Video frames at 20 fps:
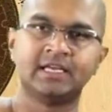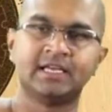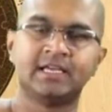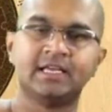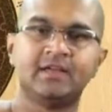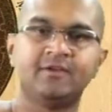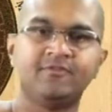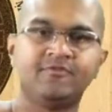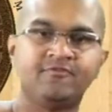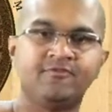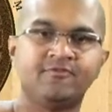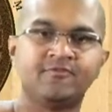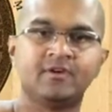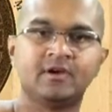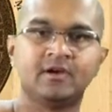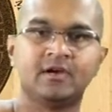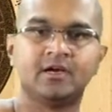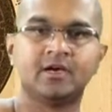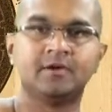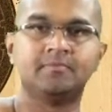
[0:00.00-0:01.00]
if
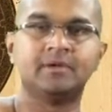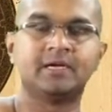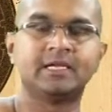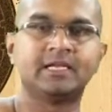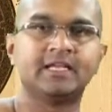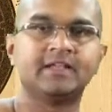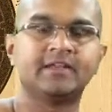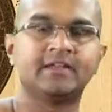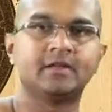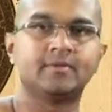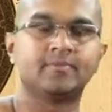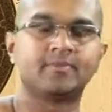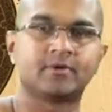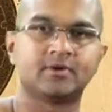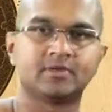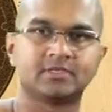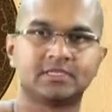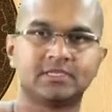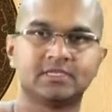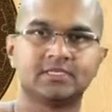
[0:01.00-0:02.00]
a material
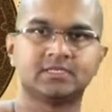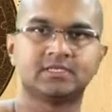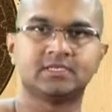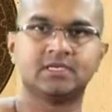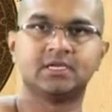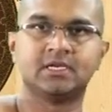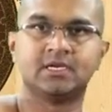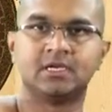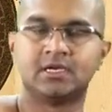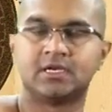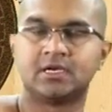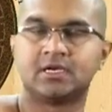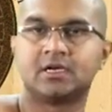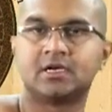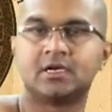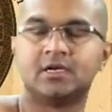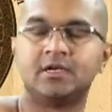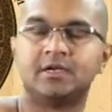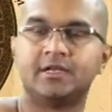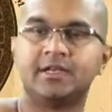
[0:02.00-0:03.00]
process
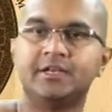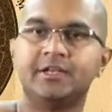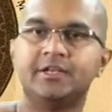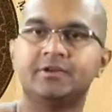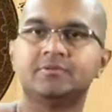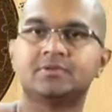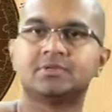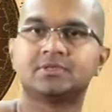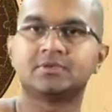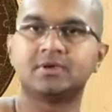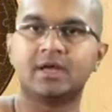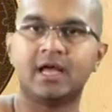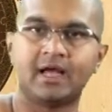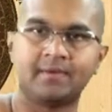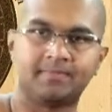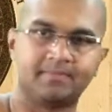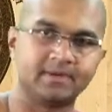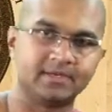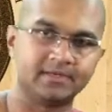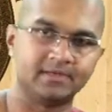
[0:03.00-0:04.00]
continues to
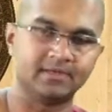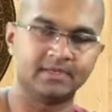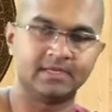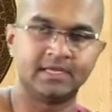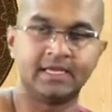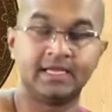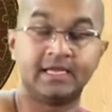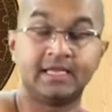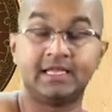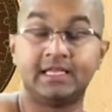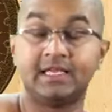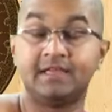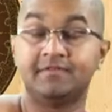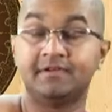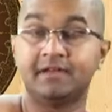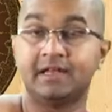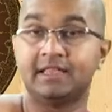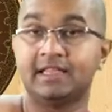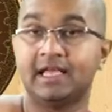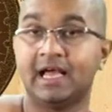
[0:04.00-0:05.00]
happen
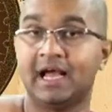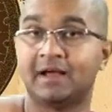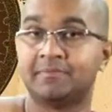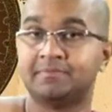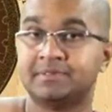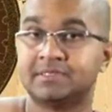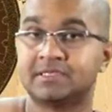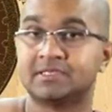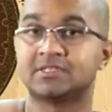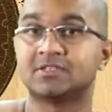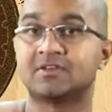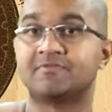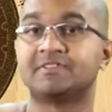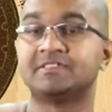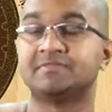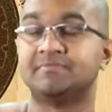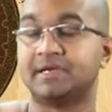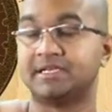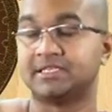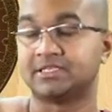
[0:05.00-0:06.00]
even at the absence of
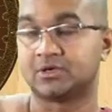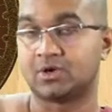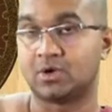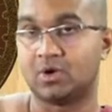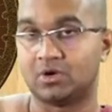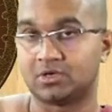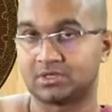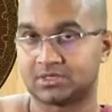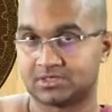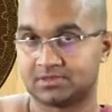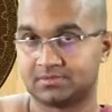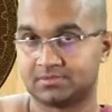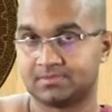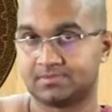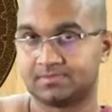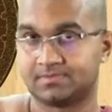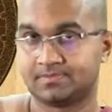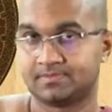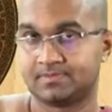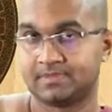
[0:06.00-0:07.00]
his major cause
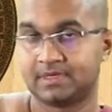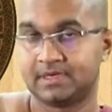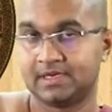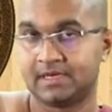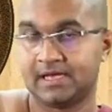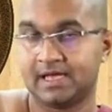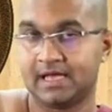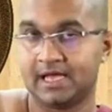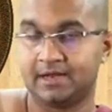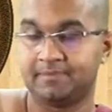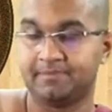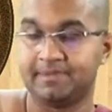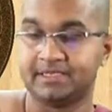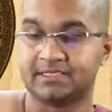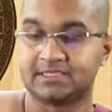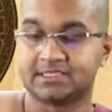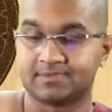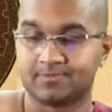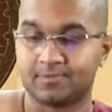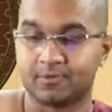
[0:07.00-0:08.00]
and being
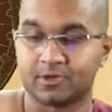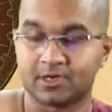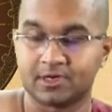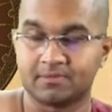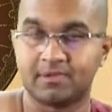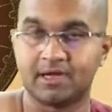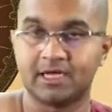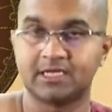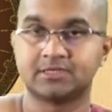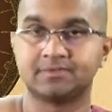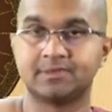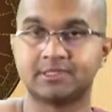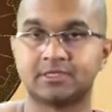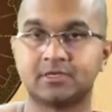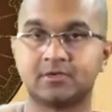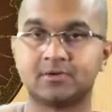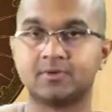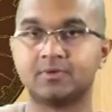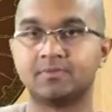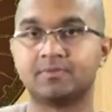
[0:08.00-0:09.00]
supported by a
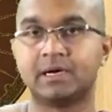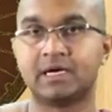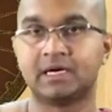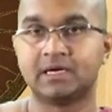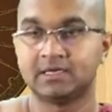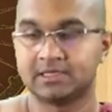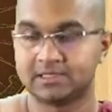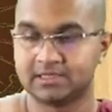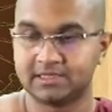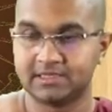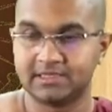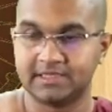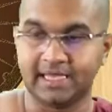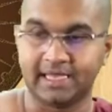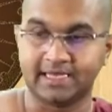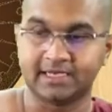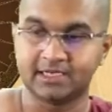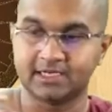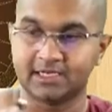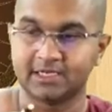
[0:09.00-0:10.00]
special rupa,
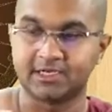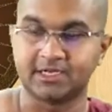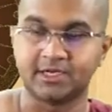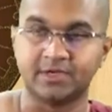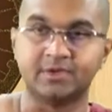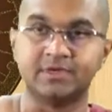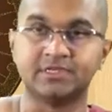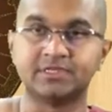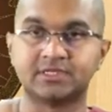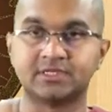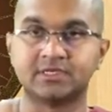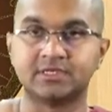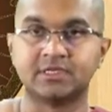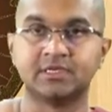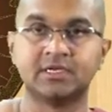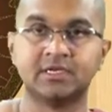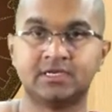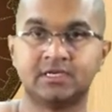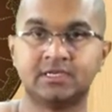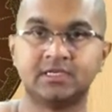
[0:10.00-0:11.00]
that continuation
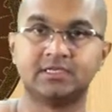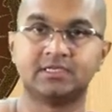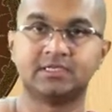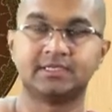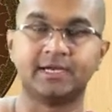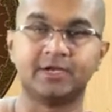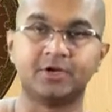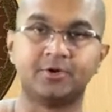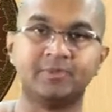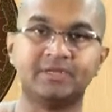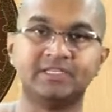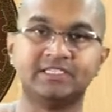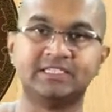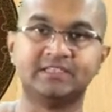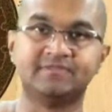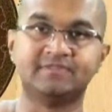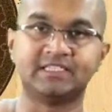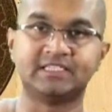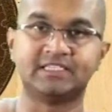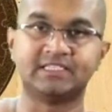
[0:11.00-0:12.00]
is said to be
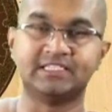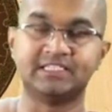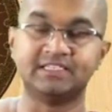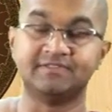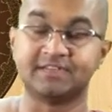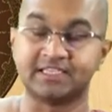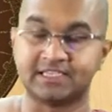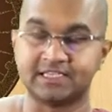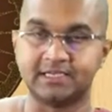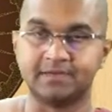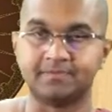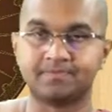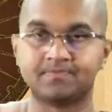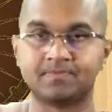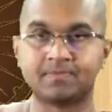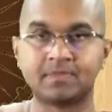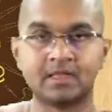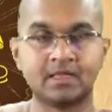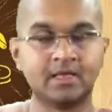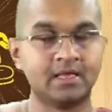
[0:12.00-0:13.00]
jivati.
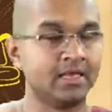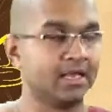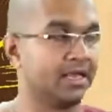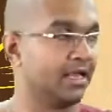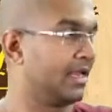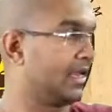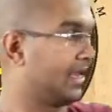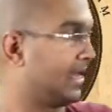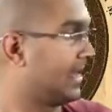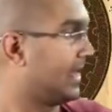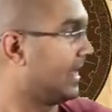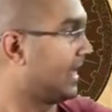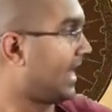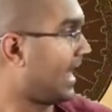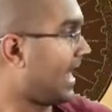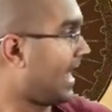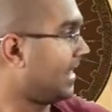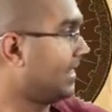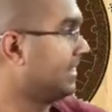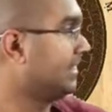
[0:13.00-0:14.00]

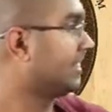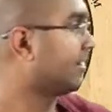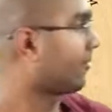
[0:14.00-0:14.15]
And the